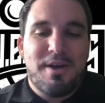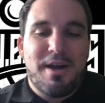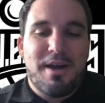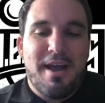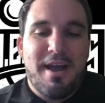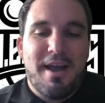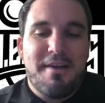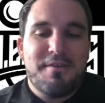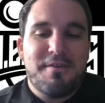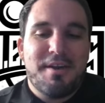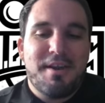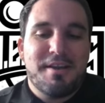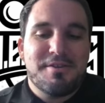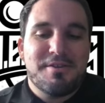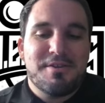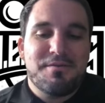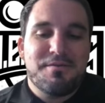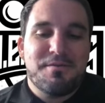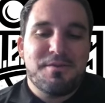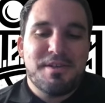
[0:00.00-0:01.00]
I have an
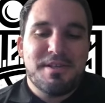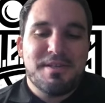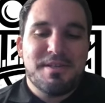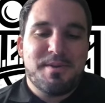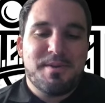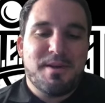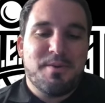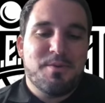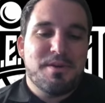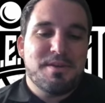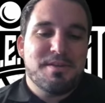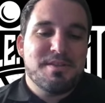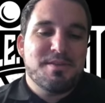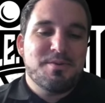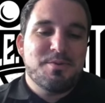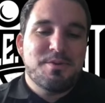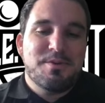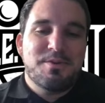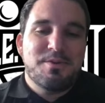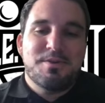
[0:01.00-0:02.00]
answer for this, but I want to see
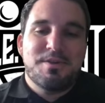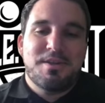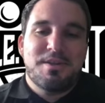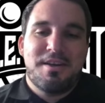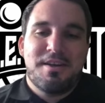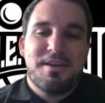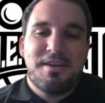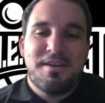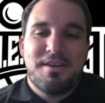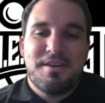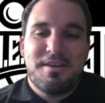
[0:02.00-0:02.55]
what you say.